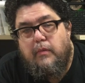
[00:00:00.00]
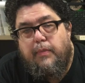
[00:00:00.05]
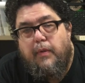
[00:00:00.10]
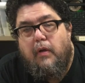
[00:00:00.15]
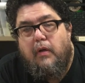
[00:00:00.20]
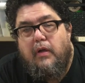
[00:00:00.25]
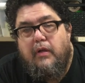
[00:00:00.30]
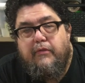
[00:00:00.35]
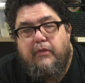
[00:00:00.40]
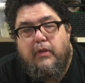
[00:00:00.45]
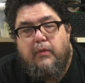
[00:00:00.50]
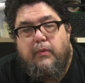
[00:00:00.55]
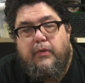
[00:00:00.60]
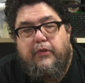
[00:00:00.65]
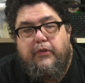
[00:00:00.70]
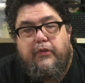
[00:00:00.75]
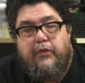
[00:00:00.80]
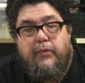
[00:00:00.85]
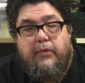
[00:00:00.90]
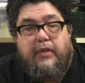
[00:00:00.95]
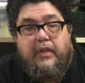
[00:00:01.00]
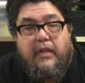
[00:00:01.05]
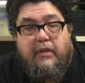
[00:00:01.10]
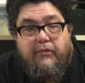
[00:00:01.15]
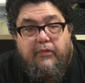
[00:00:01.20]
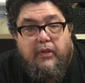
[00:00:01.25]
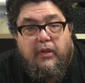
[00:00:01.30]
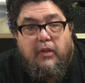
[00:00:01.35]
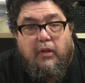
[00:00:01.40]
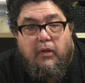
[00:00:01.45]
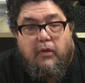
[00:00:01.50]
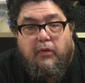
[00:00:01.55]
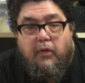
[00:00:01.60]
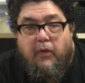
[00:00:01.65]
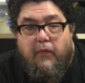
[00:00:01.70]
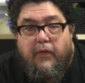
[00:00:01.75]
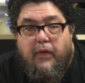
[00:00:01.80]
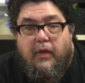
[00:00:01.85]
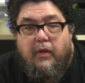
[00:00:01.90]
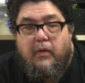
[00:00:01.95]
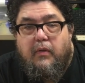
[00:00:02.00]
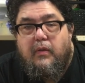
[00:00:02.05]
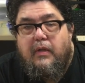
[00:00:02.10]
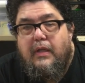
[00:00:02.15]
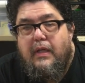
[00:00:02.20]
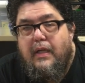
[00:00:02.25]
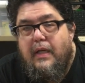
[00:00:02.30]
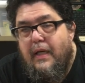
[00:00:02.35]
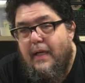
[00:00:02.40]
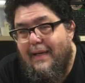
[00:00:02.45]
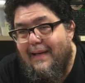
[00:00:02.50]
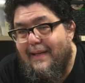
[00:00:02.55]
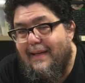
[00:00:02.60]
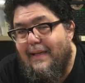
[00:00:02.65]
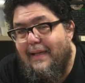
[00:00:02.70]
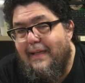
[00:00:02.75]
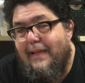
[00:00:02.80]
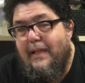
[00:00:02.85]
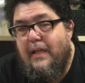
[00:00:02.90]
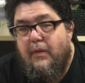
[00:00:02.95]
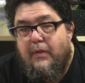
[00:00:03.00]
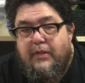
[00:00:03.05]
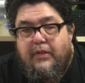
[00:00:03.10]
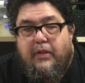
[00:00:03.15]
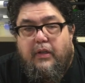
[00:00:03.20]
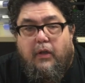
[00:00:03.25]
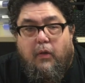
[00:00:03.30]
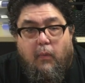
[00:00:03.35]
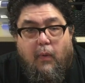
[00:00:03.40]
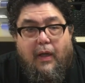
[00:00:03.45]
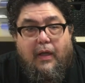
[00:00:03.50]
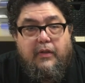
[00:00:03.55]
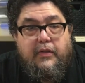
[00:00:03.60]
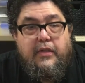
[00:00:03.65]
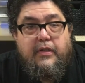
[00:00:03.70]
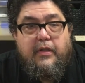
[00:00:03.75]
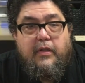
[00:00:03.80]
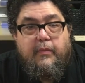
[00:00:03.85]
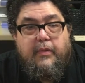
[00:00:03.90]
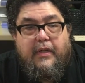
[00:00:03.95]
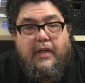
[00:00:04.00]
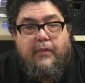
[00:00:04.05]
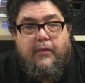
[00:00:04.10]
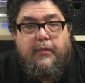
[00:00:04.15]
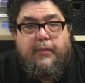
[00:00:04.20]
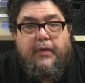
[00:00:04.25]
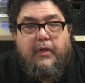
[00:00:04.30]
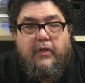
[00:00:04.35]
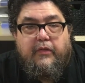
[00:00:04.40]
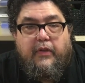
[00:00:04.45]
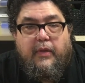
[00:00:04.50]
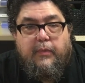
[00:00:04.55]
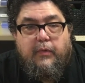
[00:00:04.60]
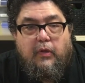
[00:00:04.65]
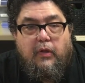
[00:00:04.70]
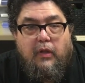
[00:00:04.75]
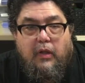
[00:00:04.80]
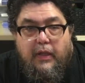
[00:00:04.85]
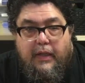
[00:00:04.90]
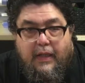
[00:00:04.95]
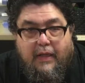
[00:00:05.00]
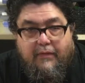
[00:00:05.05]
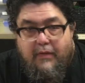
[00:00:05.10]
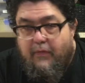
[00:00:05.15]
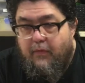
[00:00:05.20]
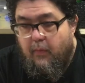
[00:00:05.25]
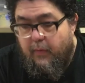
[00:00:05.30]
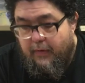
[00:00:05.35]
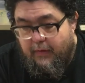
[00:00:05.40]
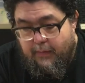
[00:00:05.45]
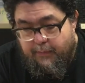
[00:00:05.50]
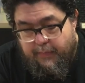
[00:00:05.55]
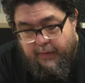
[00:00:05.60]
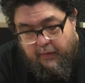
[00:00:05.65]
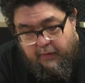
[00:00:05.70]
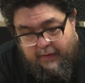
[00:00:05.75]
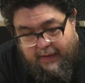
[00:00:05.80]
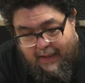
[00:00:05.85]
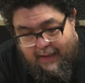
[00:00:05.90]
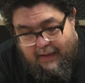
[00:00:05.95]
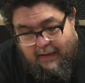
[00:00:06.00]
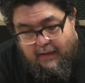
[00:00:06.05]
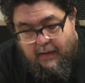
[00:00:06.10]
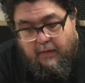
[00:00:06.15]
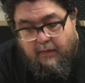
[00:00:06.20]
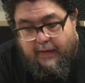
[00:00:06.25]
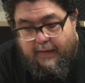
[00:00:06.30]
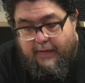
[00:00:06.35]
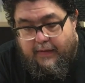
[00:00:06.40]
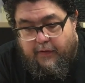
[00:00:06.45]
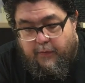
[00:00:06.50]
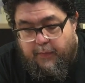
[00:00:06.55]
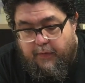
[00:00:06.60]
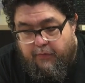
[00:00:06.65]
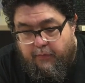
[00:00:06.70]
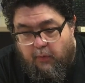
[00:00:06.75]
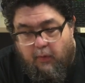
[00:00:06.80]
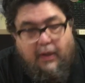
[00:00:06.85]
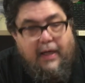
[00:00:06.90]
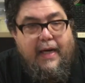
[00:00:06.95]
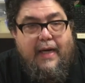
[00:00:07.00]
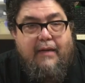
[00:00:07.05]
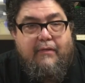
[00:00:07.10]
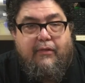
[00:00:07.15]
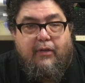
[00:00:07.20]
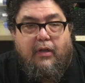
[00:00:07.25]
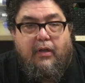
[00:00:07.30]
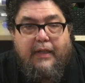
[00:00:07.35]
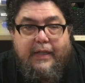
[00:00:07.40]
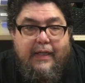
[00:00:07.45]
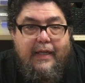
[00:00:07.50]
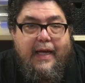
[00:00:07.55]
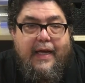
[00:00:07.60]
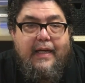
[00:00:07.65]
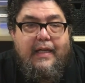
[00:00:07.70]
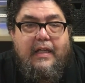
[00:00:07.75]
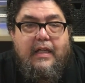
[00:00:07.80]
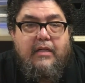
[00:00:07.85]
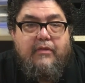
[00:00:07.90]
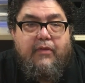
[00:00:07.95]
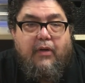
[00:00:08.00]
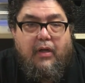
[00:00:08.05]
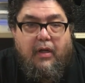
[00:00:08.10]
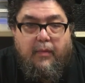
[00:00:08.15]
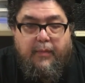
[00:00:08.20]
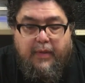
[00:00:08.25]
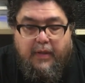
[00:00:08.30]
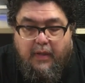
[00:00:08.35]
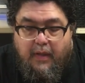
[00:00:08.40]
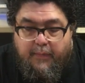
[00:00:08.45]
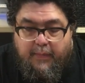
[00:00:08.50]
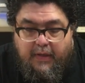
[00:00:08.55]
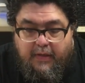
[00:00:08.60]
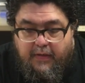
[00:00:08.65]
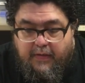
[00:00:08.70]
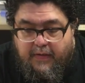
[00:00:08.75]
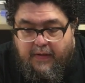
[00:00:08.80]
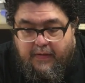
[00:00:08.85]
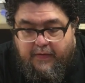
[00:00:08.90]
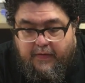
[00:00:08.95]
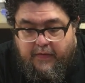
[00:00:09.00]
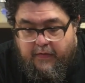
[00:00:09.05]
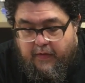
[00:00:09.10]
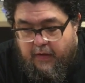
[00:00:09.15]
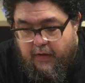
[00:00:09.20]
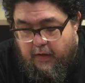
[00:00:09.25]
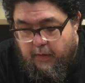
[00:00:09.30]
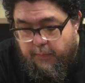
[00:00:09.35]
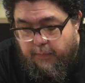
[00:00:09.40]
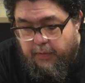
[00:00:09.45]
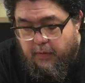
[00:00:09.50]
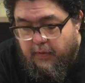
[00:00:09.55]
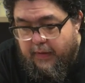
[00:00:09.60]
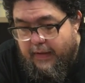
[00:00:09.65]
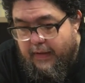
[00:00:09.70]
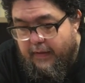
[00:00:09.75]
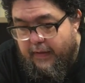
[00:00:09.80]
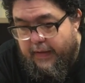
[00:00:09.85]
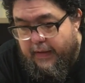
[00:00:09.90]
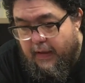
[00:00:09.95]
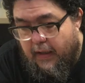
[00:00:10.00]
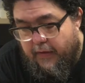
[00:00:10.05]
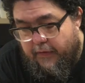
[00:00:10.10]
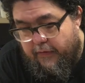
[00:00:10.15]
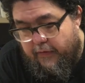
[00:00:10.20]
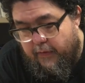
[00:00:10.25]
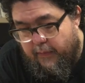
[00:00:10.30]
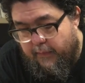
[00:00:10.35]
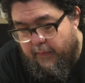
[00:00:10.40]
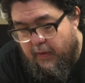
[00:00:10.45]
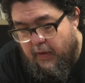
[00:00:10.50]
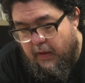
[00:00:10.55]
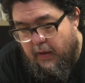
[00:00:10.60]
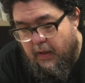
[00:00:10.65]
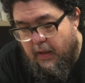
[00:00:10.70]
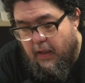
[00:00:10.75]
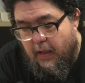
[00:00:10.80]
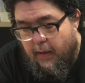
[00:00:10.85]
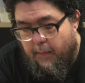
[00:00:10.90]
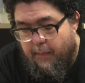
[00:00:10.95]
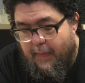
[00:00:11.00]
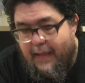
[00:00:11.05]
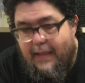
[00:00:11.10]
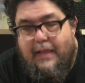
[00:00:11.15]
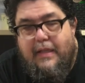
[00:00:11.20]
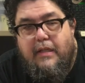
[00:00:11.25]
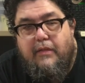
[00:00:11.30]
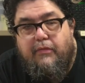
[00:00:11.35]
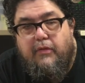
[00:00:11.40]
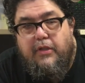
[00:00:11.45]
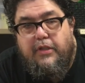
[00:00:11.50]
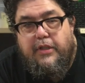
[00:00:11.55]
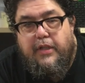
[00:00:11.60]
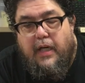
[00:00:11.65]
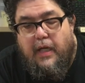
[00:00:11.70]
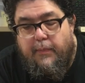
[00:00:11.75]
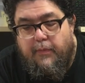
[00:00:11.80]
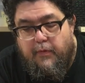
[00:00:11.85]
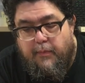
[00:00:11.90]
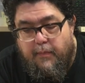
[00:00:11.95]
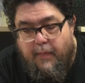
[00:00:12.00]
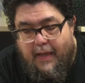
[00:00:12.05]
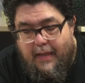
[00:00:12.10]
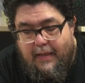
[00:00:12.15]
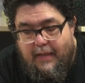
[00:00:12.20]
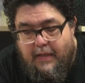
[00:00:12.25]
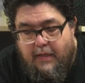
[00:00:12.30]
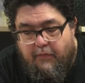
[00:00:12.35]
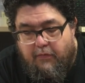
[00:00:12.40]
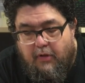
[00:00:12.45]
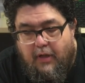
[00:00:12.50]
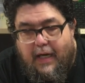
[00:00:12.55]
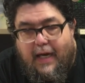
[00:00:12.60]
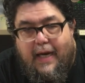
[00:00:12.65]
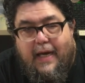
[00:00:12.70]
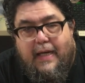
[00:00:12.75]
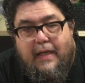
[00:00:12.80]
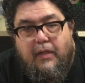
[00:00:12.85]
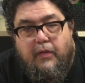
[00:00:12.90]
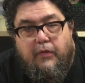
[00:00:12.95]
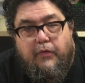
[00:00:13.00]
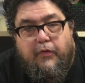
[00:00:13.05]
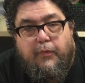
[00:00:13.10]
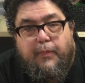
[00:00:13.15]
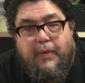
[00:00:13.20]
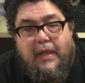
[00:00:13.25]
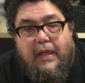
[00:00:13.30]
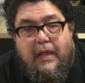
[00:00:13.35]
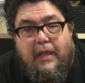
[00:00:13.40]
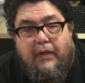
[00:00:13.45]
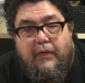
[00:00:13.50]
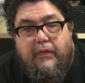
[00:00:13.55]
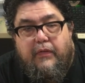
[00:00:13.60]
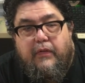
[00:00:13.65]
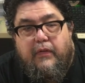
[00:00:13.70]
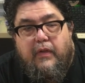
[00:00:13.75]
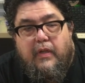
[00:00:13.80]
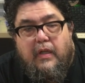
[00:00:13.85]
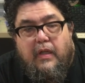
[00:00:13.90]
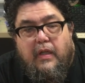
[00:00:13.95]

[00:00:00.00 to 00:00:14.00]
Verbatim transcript: part of it was too difficult, although, you know, it took a while to do, but that was because I'm learning. I've never really built anything like this before, ever, in any environment. I mean, this is a completely custom, many different shapes, many different angles piece